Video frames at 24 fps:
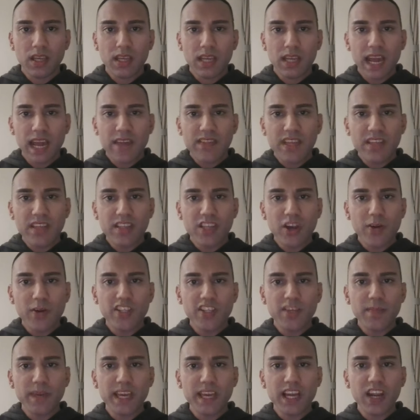And there's going
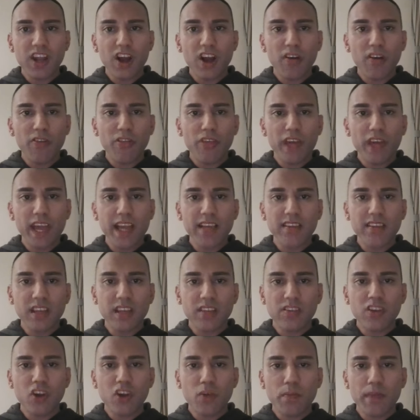to be a lot of things
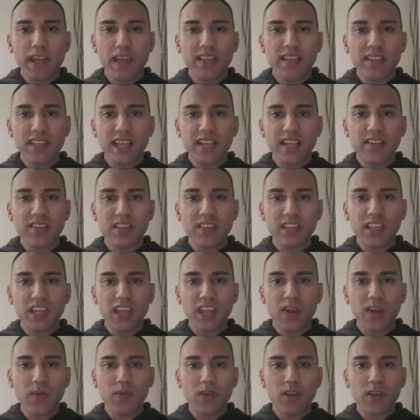that don't make sense to
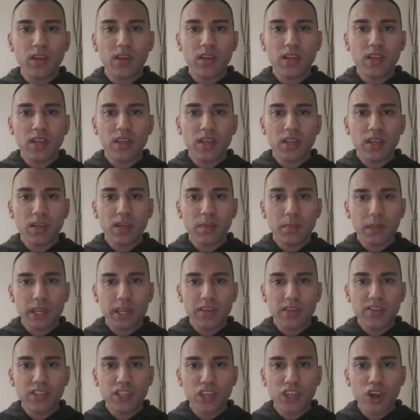you
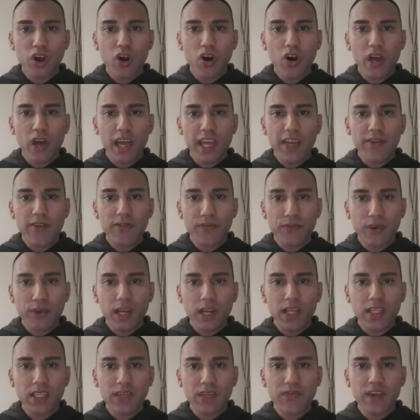because you're a
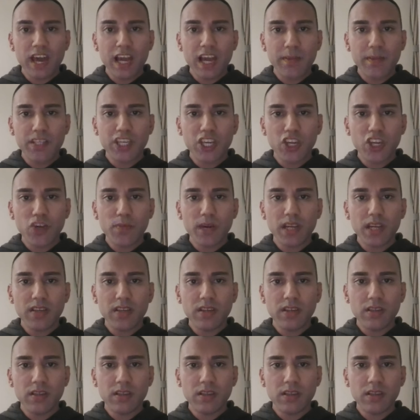fully developed human.